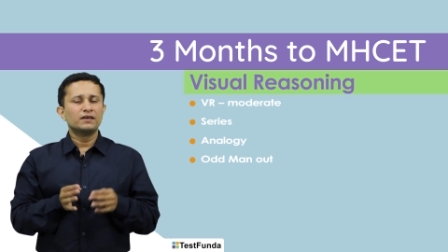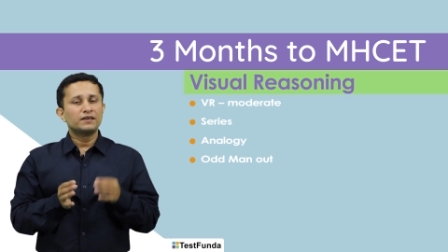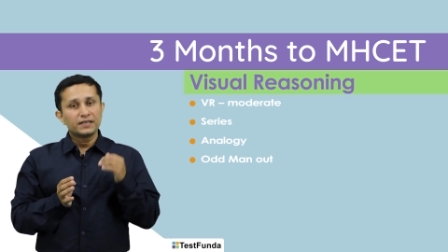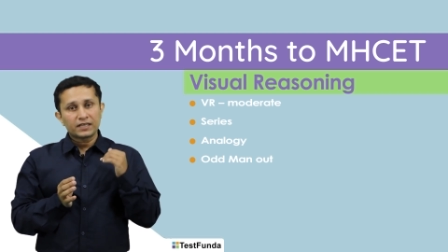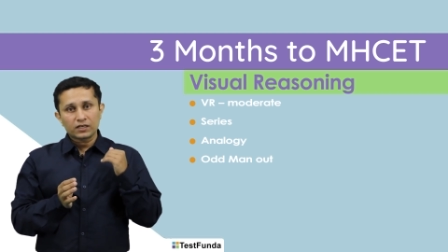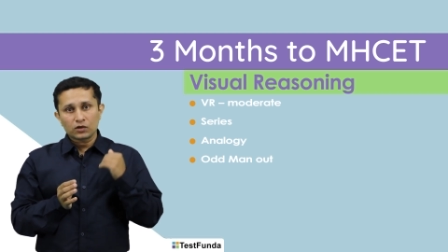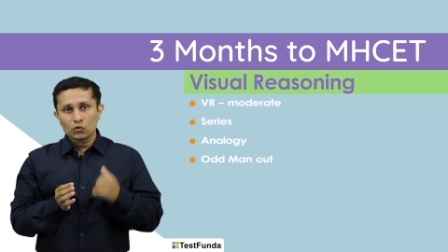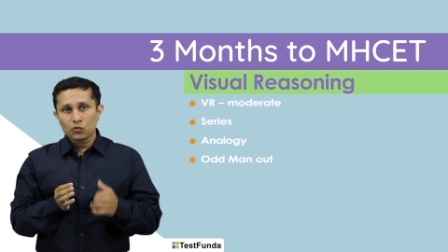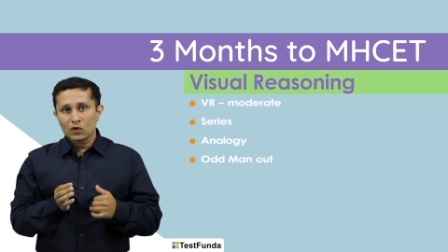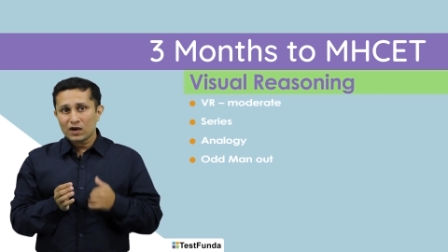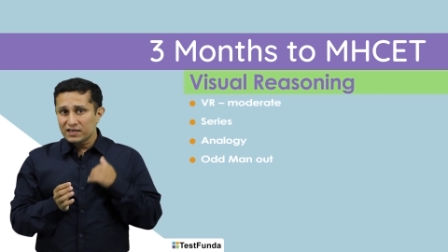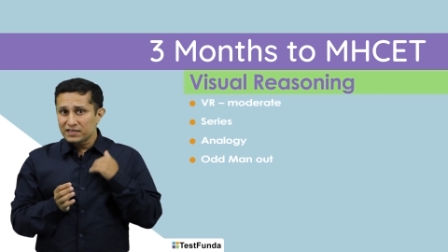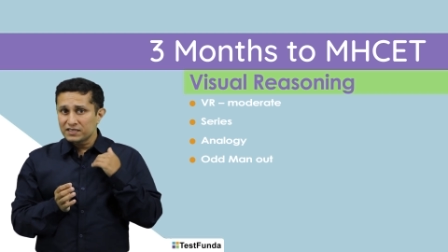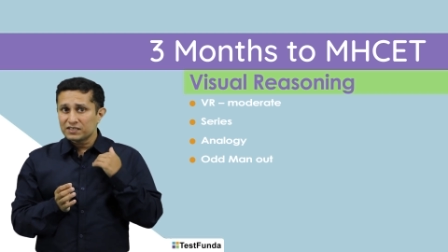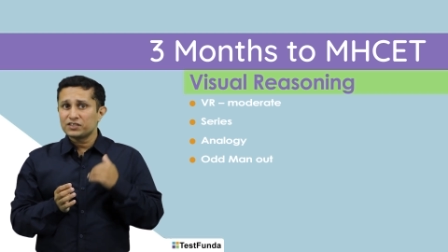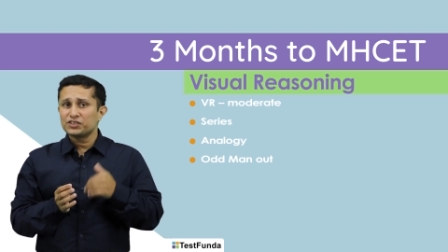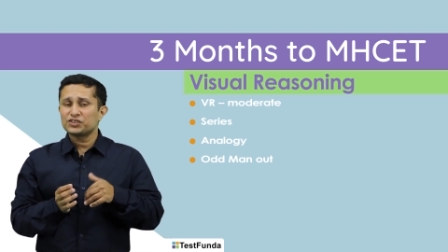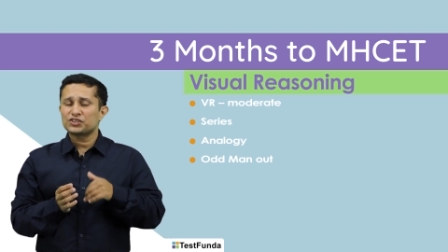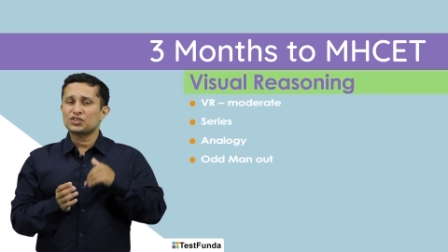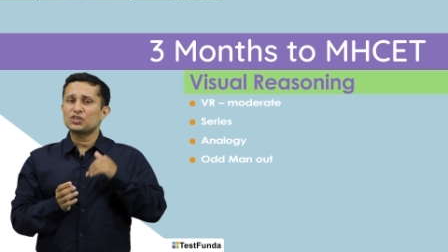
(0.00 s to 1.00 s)

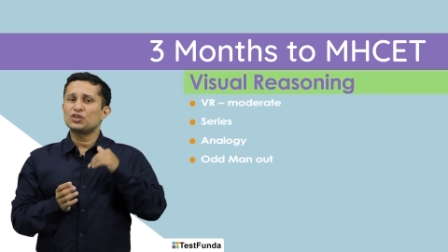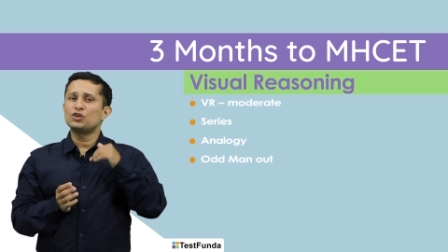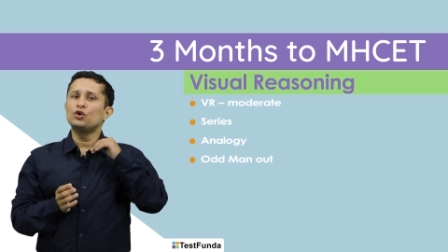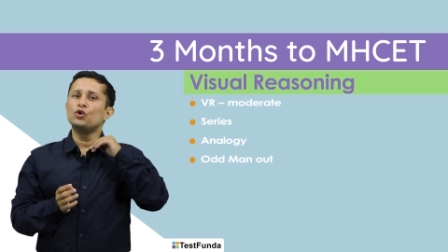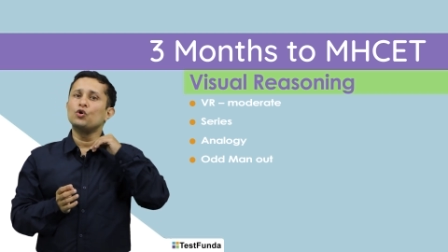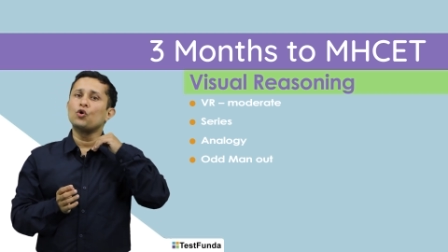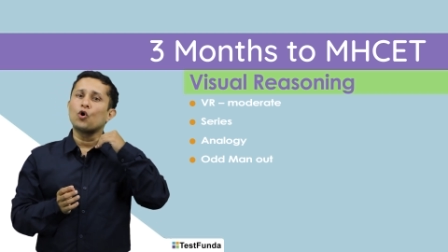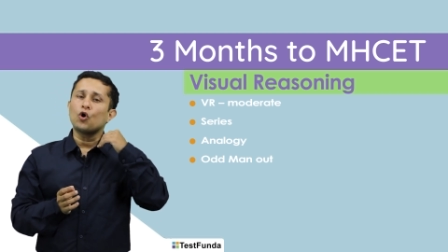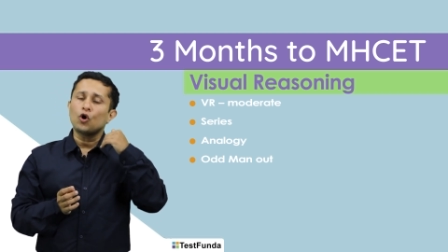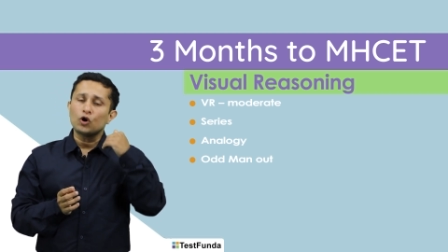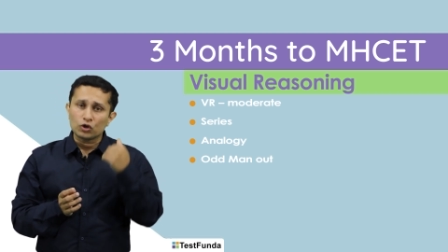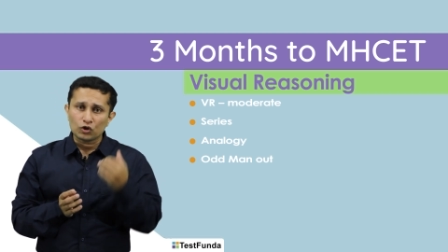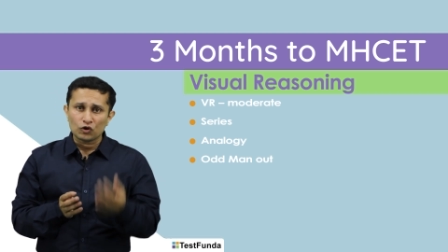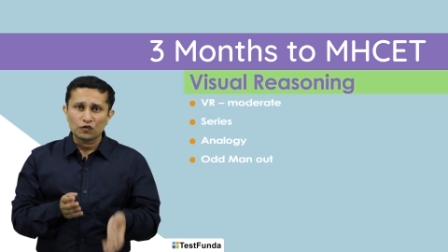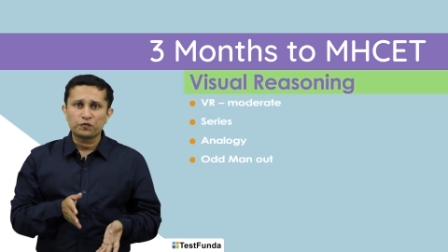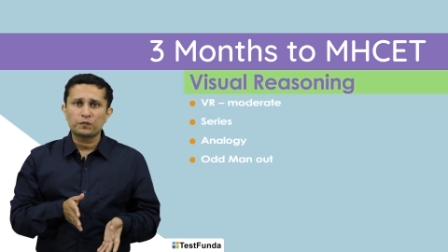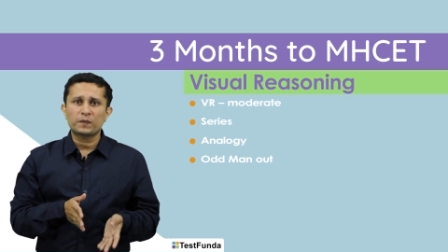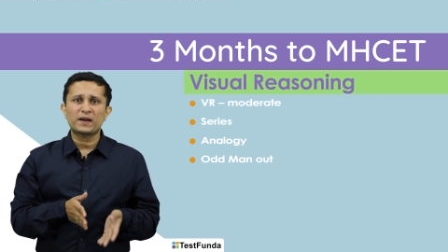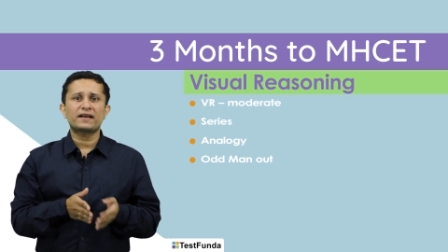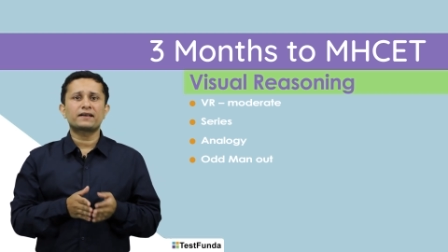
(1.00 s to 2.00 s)
requires a lot
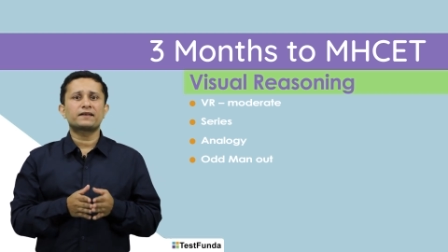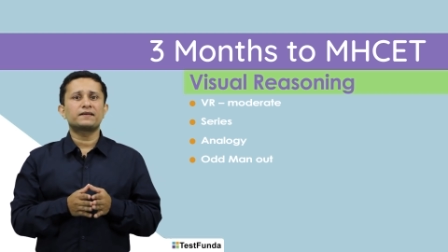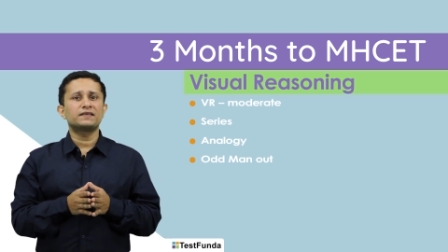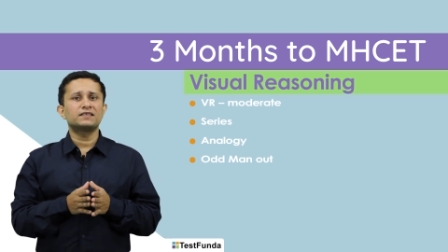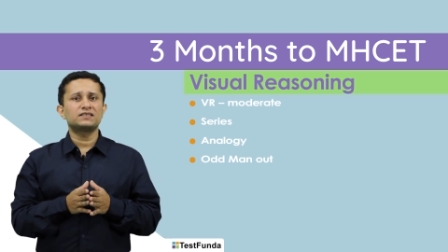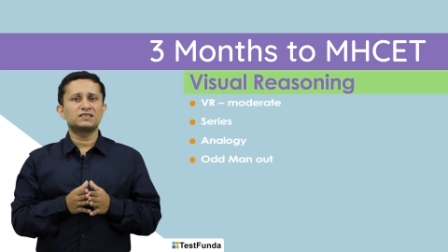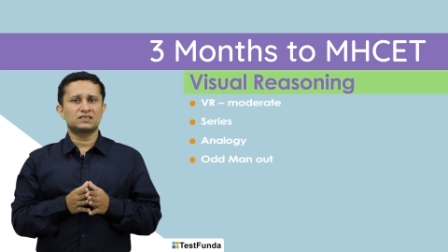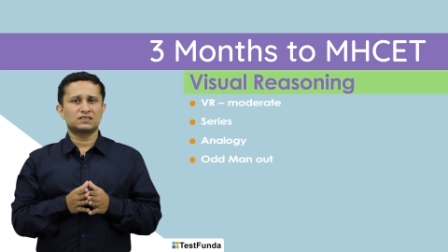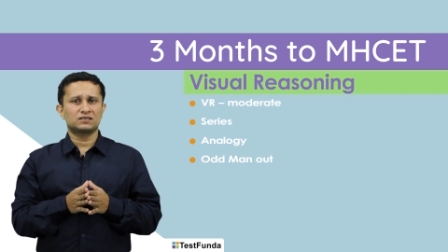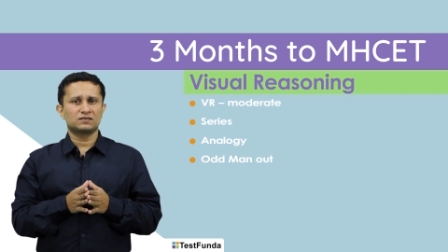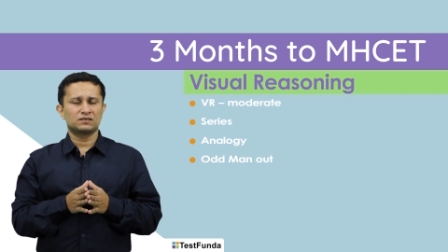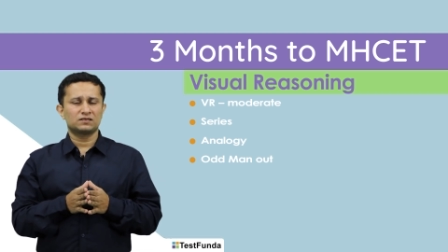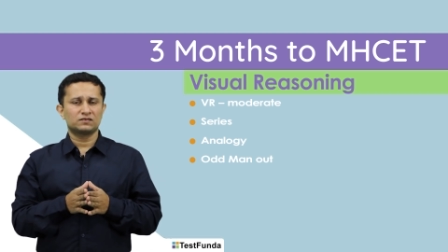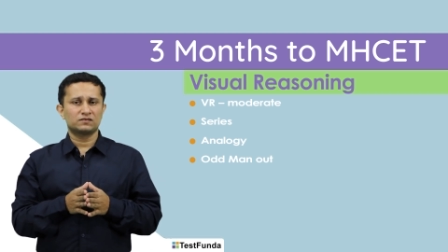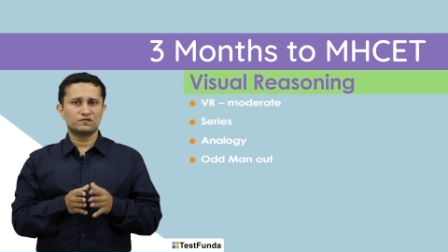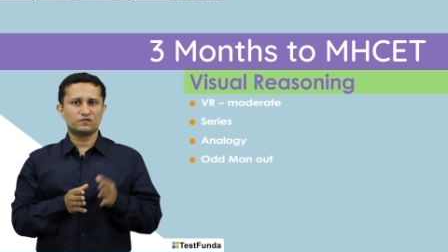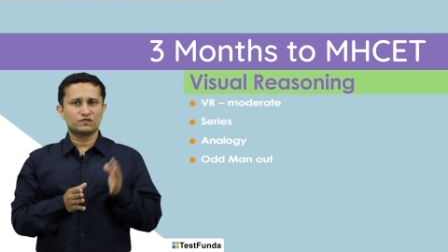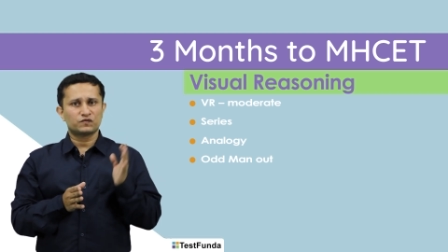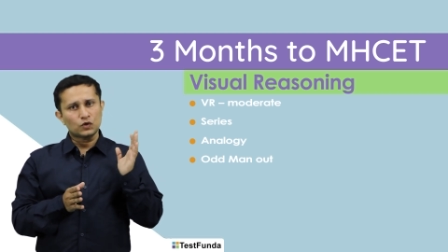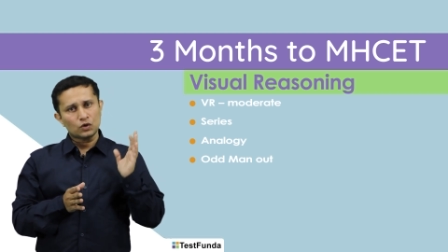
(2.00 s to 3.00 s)
of practice
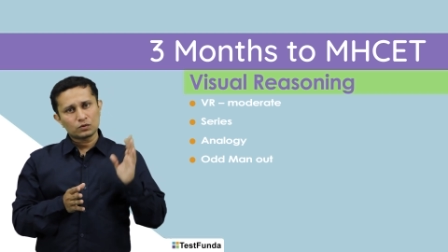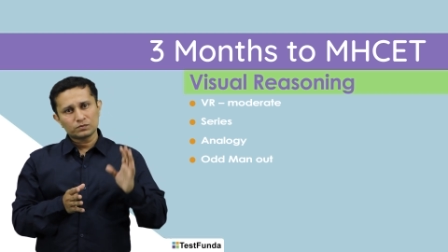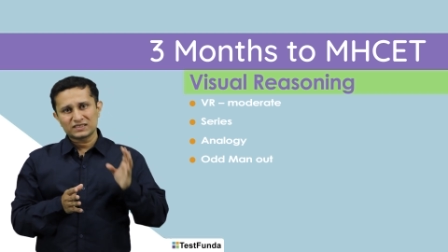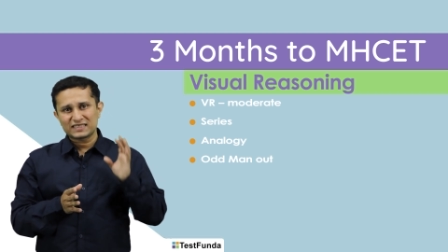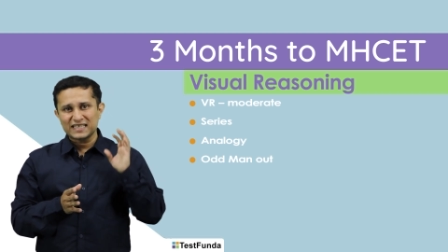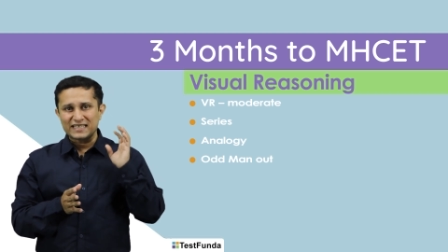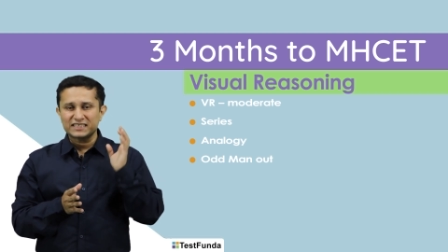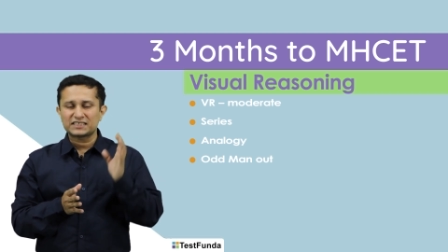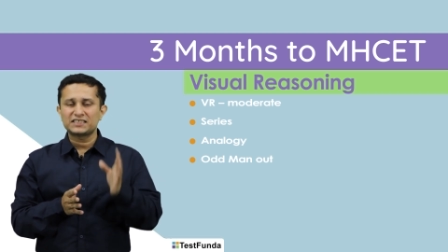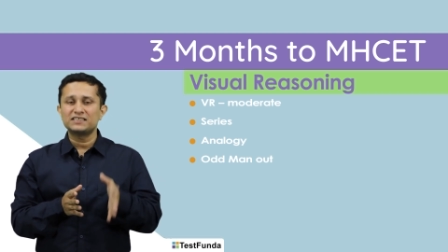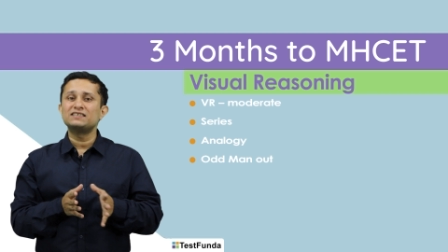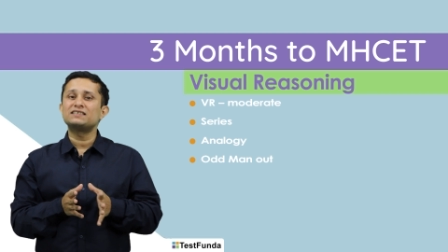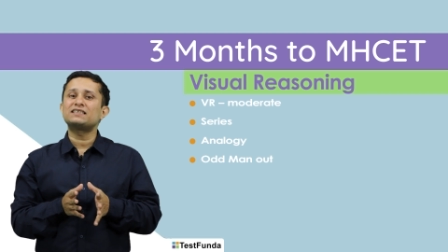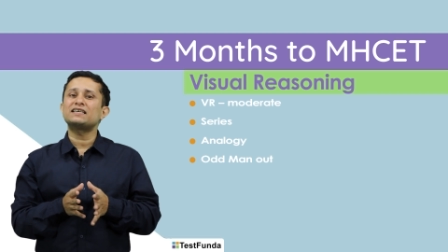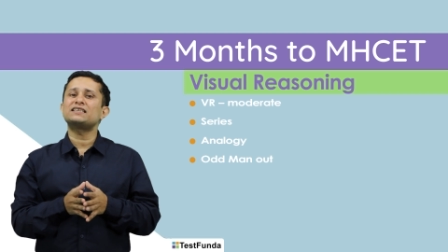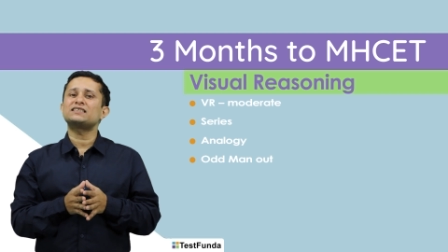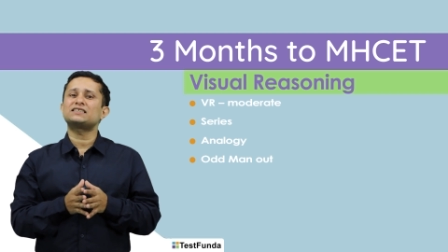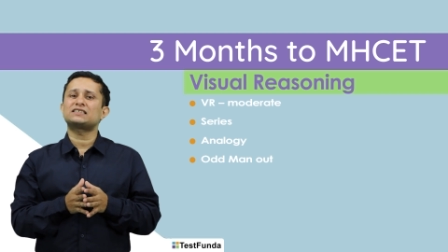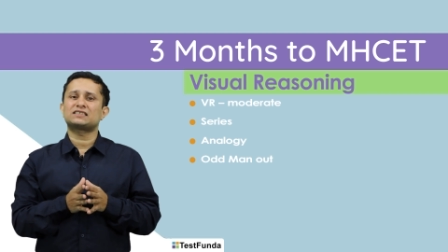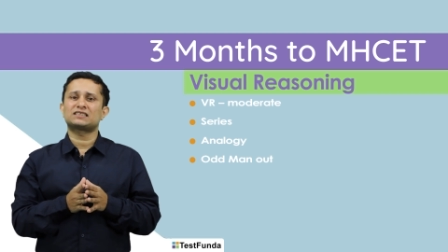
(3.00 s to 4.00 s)
from section
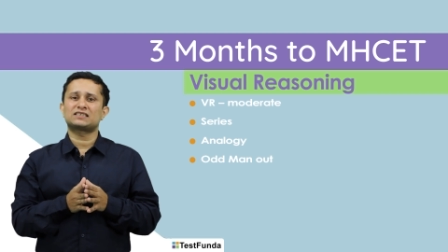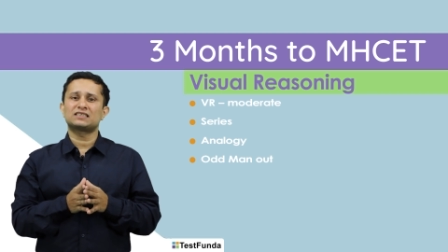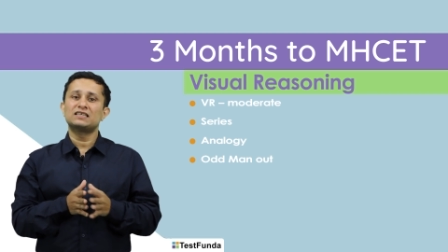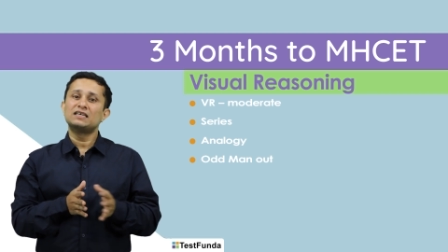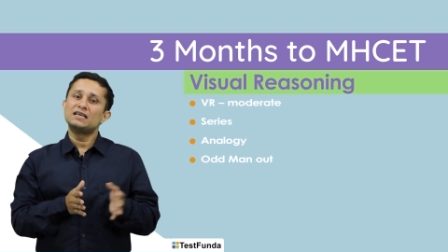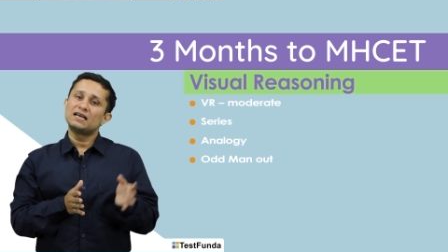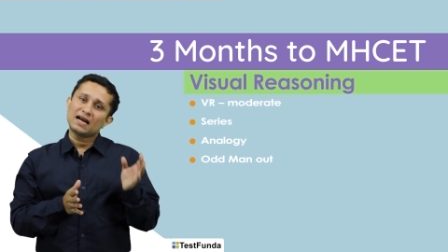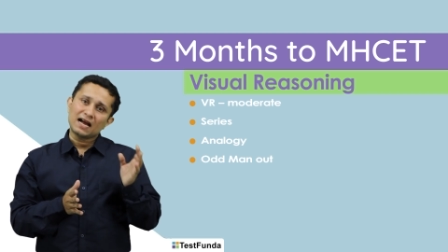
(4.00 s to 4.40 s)
tests